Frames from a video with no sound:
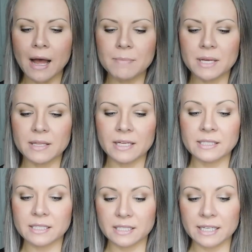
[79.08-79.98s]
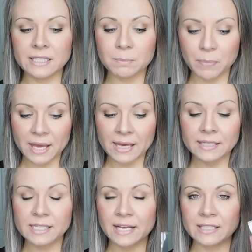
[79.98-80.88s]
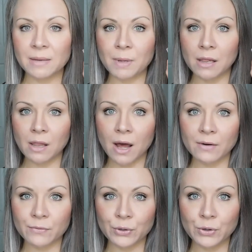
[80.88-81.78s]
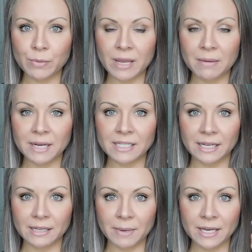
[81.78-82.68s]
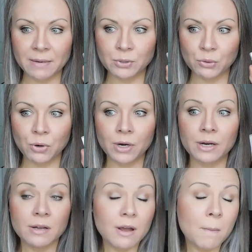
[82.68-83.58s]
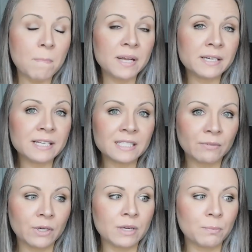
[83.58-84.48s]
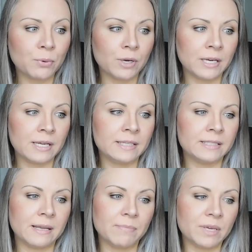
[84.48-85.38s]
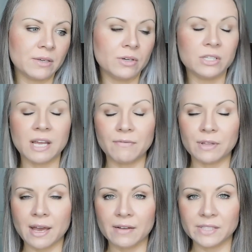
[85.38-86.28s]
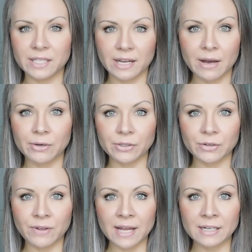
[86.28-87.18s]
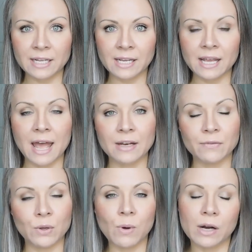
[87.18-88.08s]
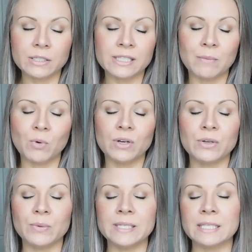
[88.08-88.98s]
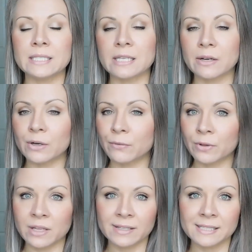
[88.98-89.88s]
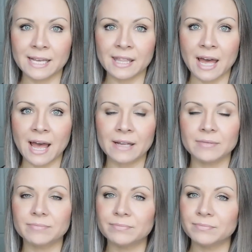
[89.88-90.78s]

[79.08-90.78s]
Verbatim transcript: um, it's, it's big, it takes up a lot of room in my daily makeup drawer but it is very pretty. It's something you could definitely have sitting out on your vanity. And if you are someone who is a sucker for things like that,